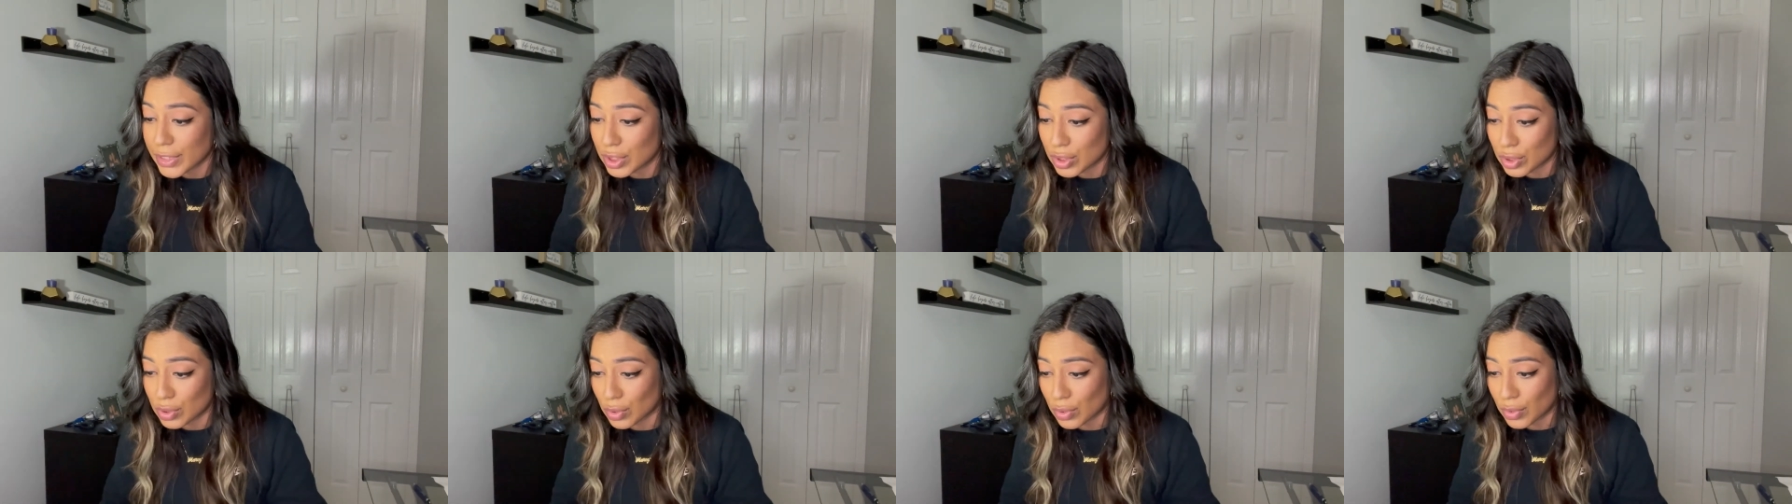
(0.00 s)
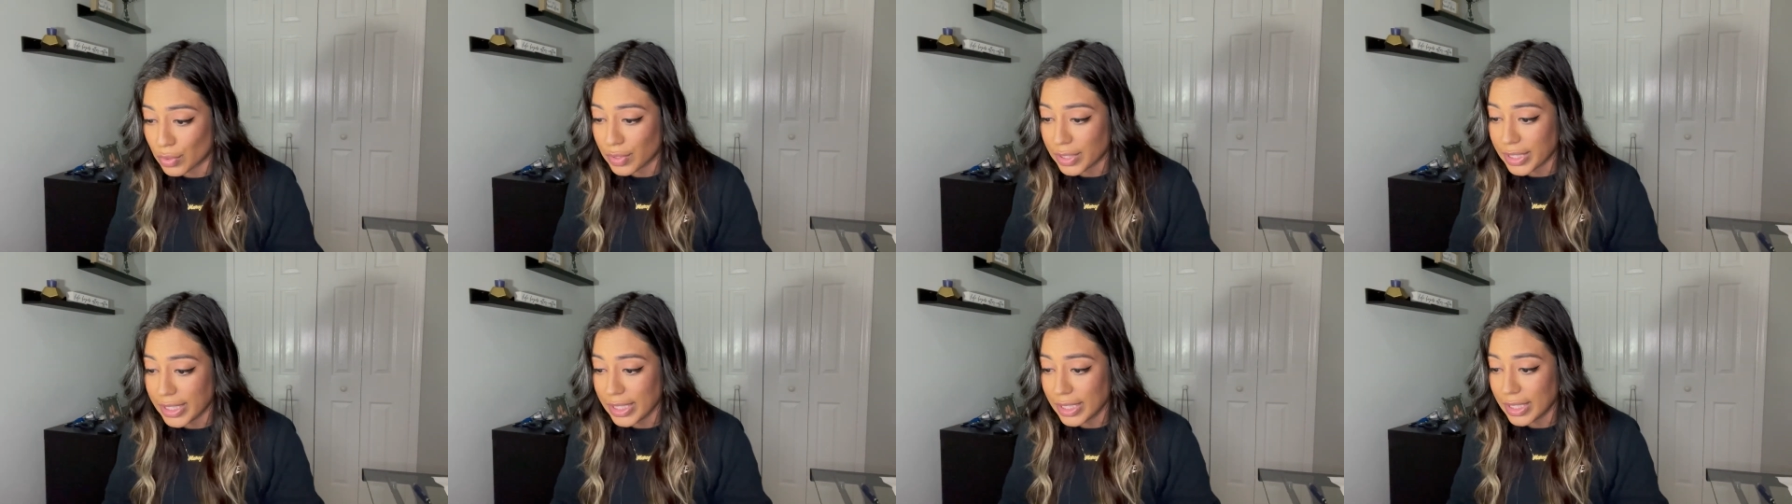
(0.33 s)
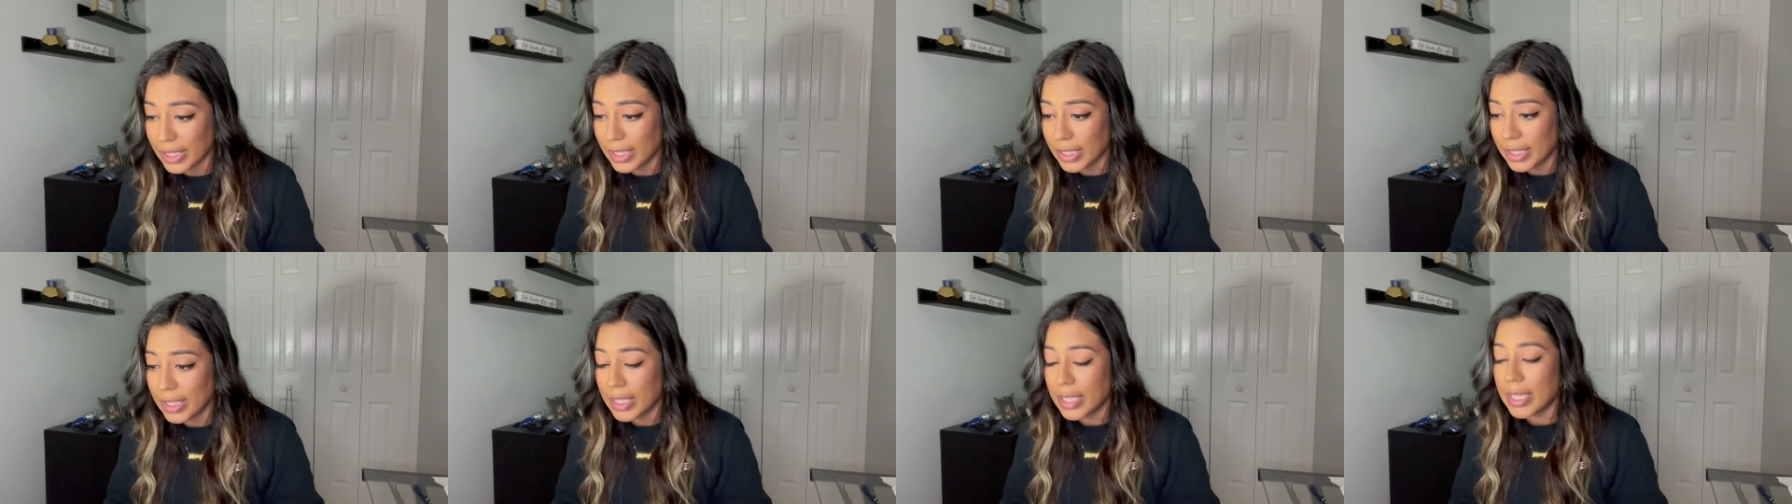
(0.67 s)

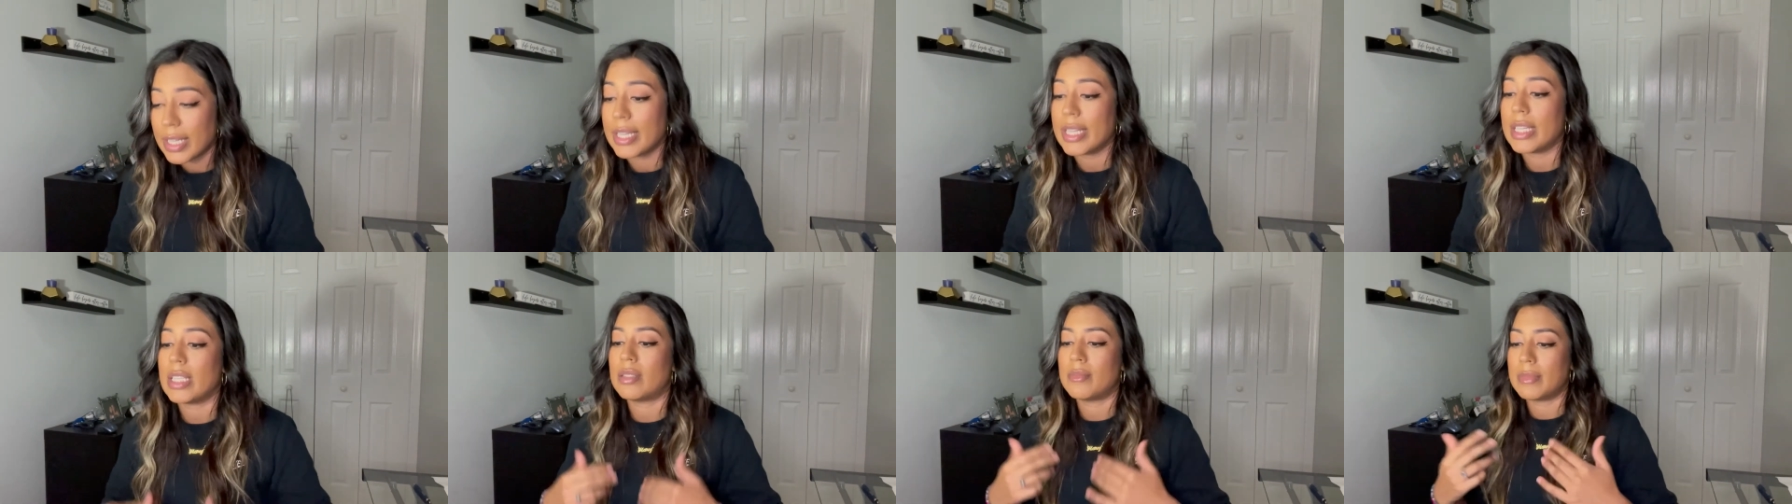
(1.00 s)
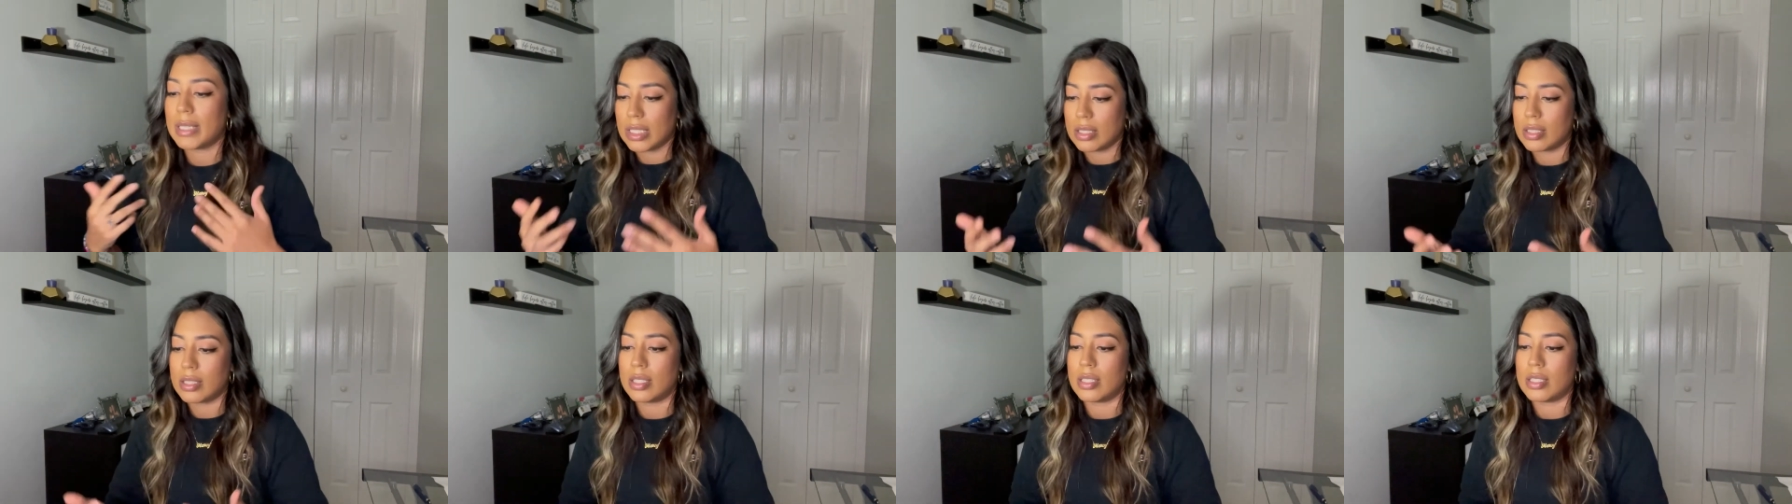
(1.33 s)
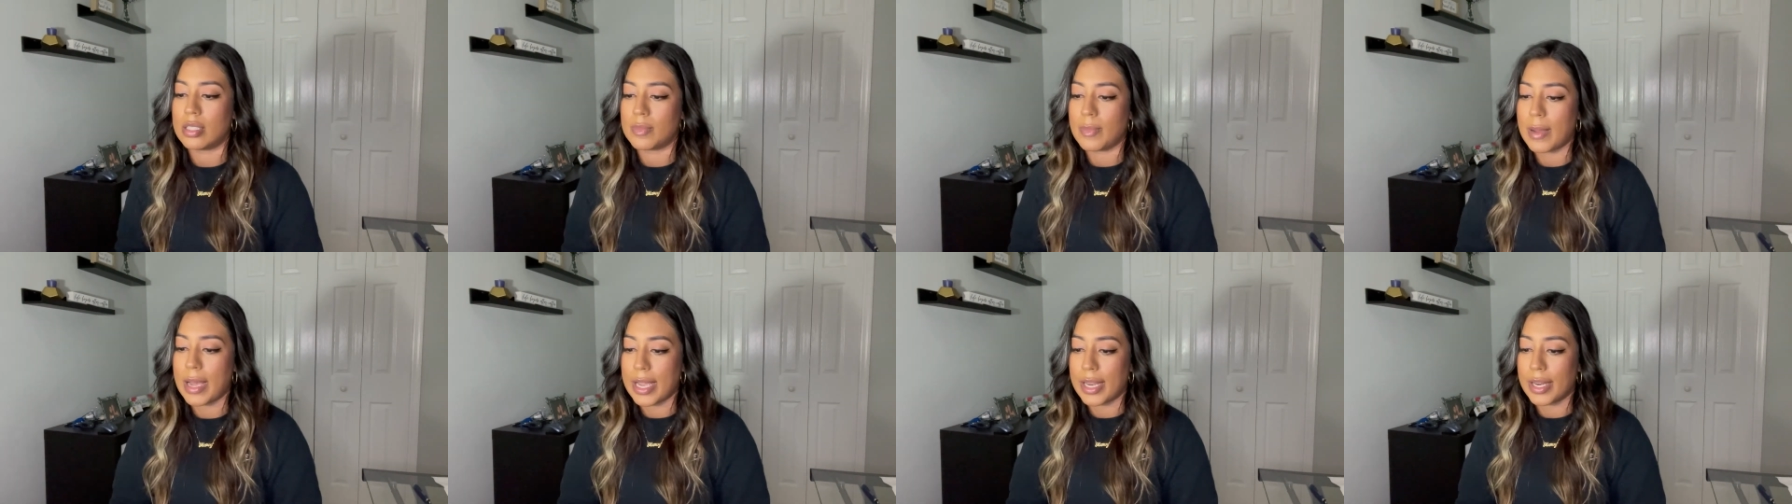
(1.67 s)
story is meant to
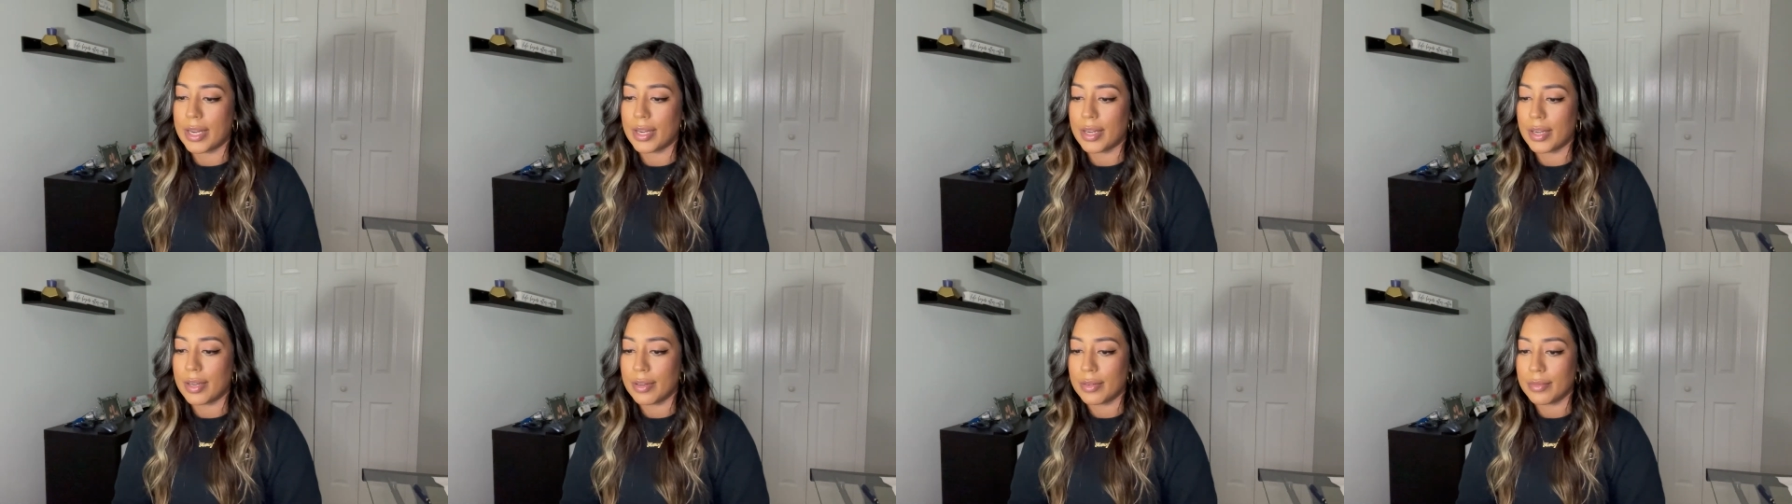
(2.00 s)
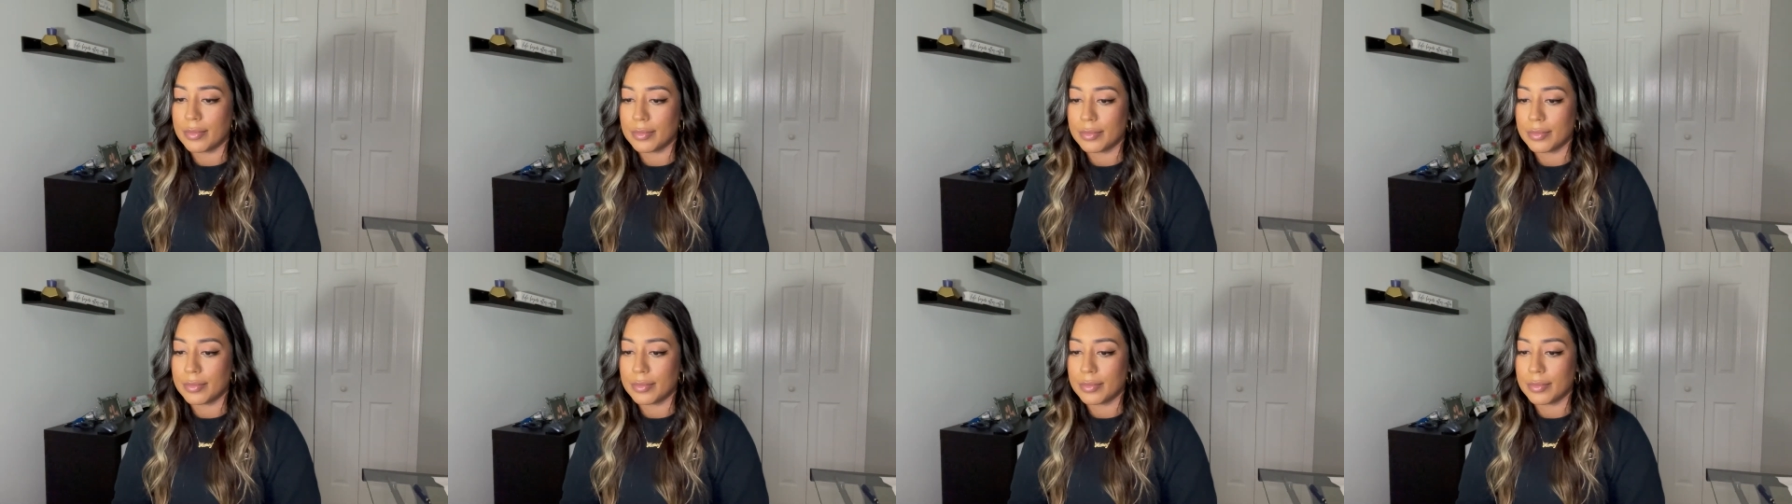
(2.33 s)
inspire.